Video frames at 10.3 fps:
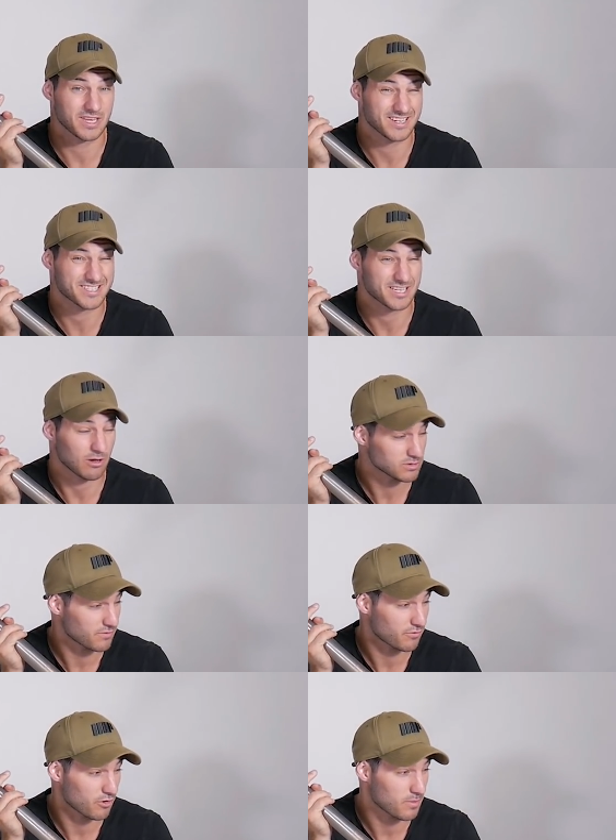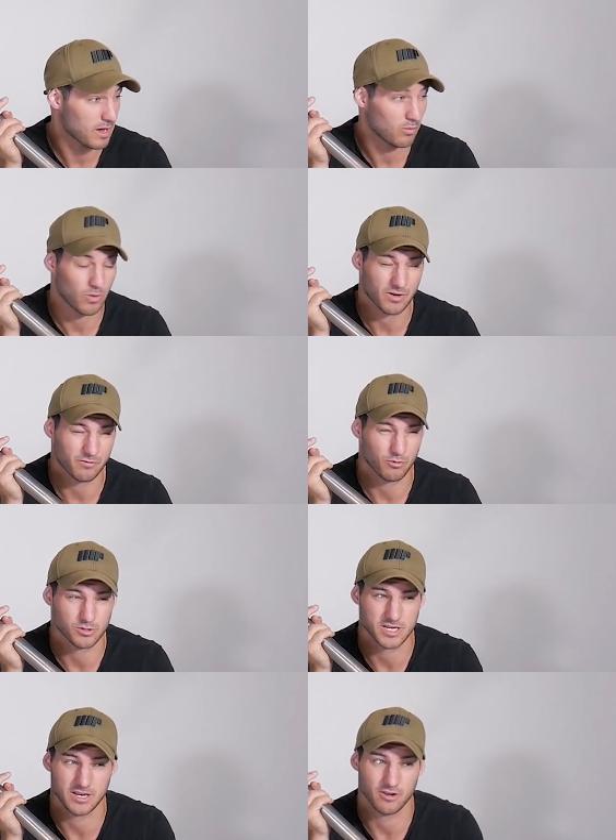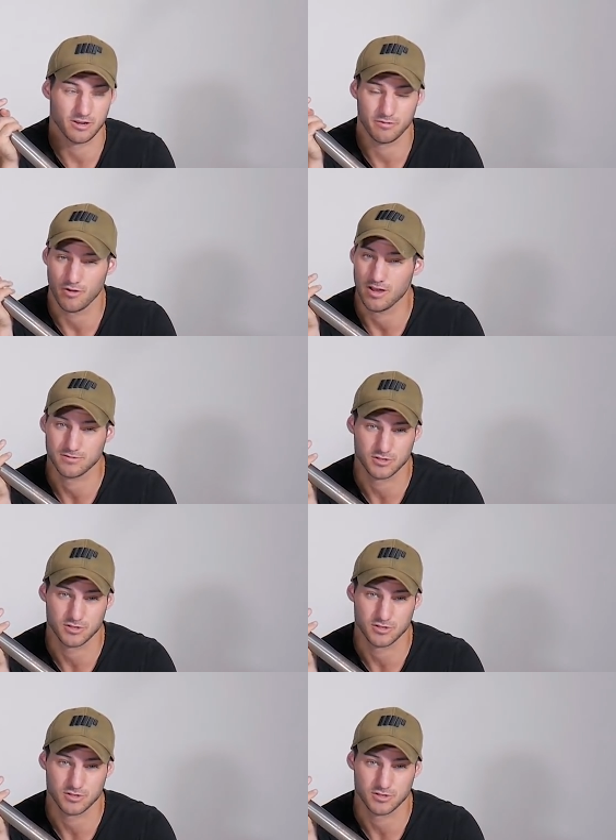here sells them for about $114.95,